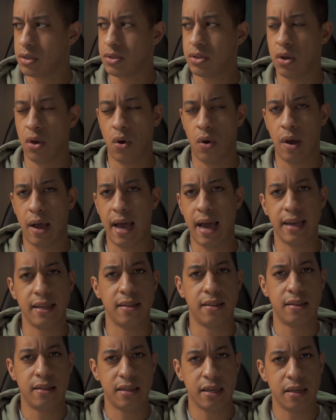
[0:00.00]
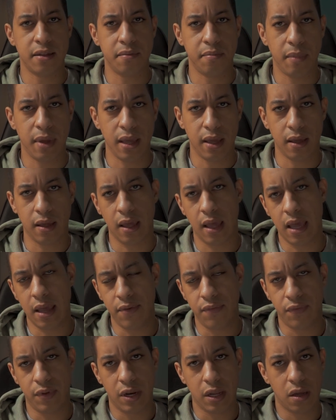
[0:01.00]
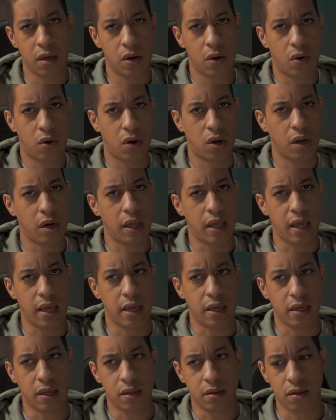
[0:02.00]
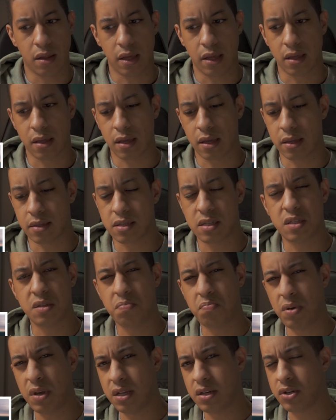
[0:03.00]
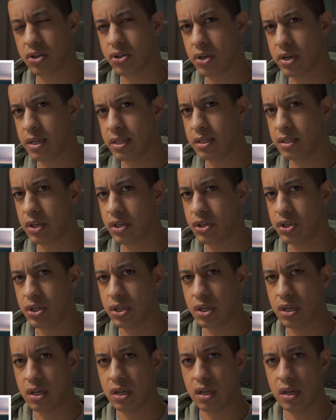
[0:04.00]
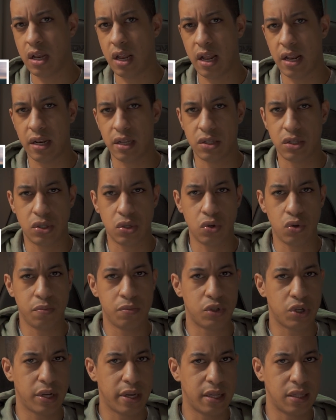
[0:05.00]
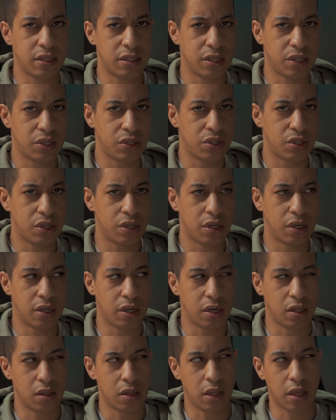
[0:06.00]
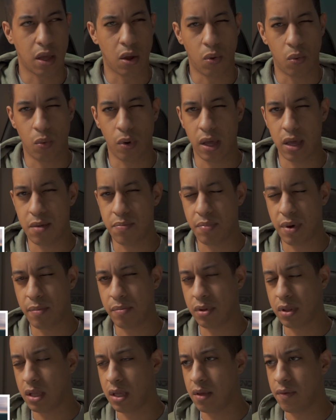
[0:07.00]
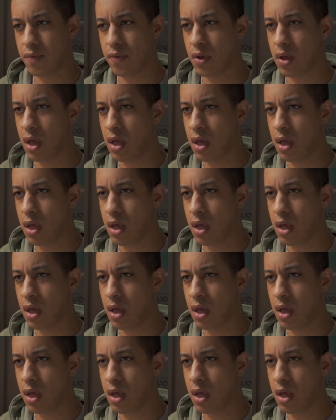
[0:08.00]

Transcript: So I did make a video on a like a spin transition and a zoom transition and like a wipe, I believe.